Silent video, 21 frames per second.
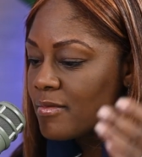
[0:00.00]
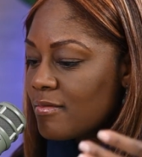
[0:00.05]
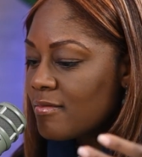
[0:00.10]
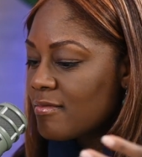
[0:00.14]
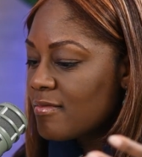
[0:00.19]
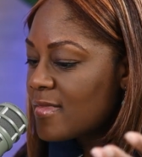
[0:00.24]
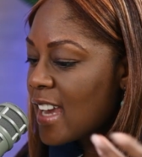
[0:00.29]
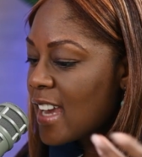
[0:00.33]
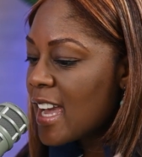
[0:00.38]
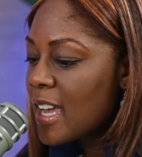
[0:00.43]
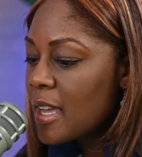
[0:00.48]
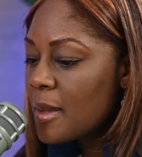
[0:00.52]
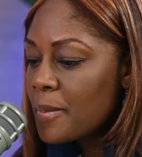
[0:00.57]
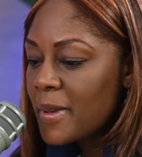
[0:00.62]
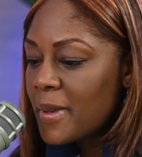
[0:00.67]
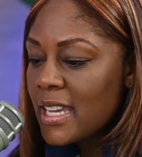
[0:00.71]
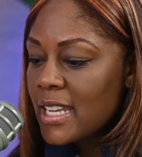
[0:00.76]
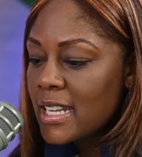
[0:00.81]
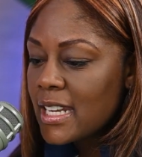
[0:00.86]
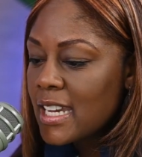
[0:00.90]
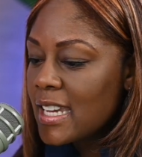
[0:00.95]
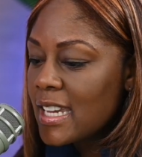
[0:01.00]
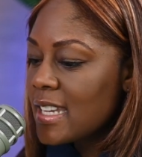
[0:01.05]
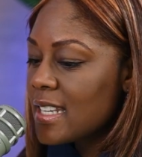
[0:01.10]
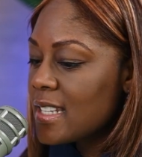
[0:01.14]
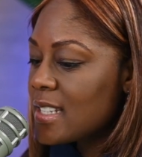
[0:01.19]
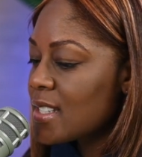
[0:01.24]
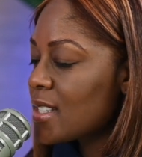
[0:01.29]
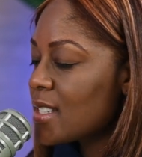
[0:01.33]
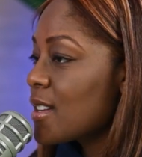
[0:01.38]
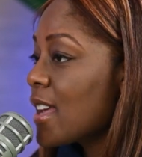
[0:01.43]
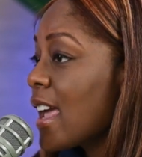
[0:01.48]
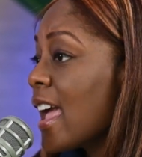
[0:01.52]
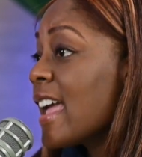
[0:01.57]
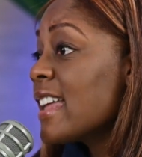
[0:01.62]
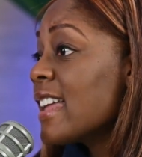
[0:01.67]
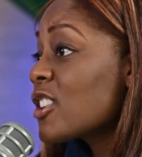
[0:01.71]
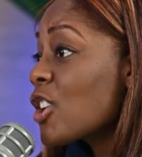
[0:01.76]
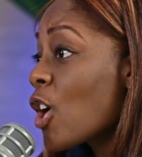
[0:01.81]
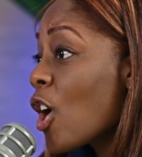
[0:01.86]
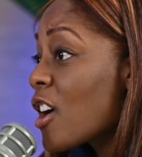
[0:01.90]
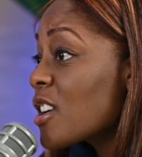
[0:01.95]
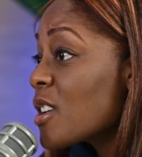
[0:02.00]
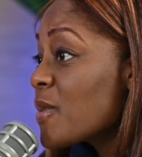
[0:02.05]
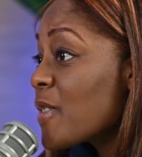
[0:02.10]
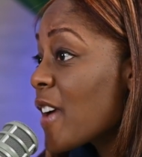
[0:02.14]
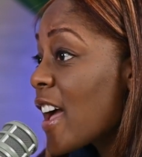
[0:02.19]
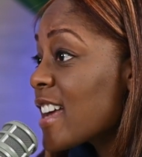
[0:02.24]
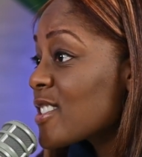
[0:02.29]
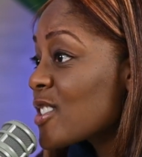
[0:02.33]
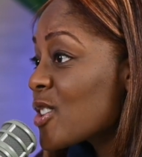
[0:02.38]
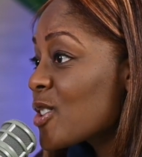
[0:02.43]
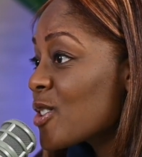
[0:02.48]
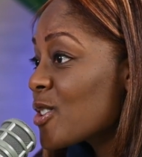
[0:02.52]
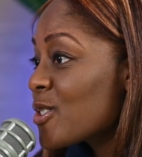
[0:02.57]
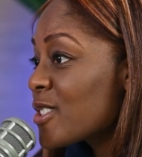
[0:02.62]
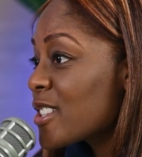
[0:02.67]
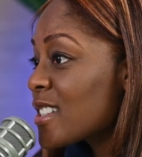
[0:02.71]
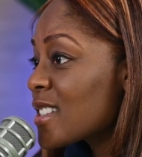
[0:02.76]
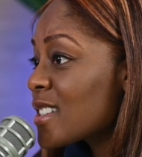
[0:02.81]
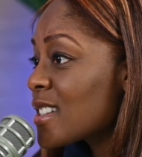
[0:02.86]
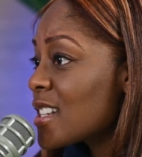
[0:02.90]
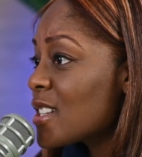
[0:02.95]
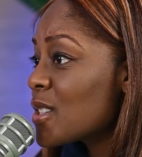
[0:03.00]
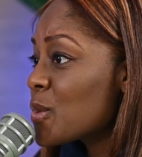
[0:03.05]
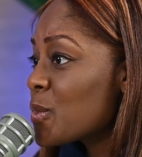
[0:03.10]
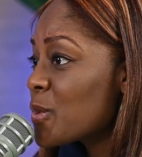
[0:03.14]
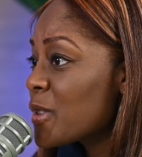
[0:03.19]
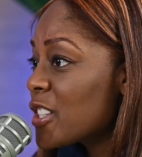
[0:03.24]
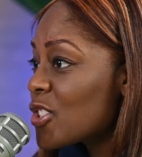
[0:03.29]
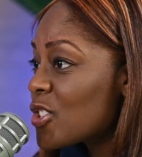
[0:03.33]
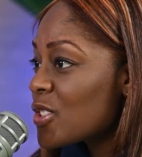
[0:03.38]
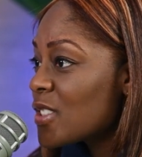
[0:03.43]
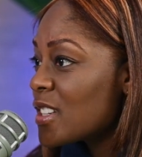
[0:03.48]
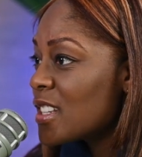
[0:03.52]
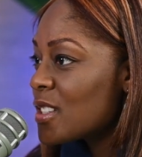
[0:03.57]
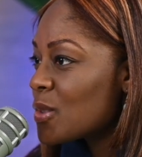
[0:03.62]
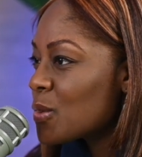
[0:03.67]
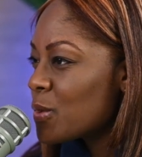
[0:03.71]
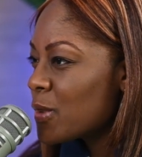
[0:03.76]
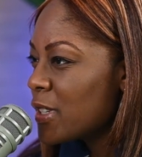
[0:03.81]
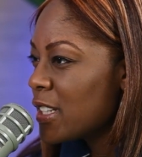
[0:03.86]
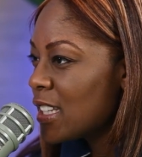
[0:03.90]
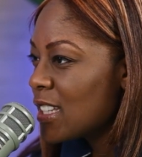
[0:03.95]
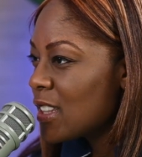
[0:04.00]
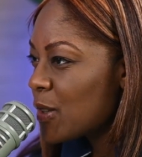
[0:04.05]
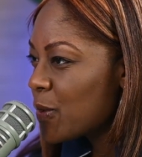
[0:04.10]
diabetes, and cardiovascular disease, which is really the